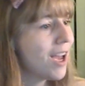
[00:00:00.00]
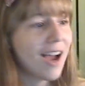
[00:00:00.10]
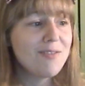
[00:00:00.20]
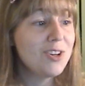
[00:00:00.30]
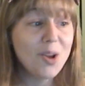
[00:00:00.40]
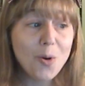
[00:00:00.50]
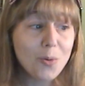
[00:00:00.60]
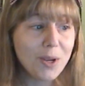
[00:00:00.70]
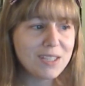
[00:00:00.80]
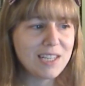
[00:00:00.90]
I have no
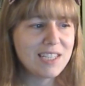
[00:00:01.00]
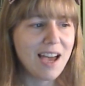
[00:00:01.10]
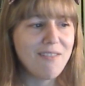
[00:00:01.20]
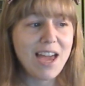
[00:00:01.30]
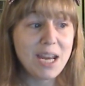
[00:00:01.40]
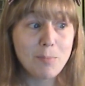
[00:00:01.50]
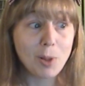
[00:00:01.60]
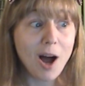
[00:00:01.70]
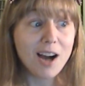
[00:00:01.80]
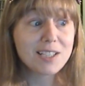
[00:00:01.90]
reason to have any
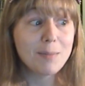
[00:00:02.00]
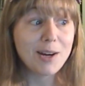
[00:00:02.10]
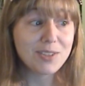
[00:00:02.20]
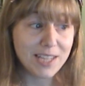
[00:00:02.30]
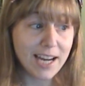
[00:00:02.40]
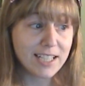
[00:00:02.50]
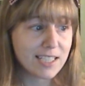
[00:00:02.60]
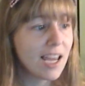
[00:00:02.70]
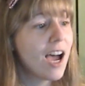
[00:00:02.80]
blocks about sex.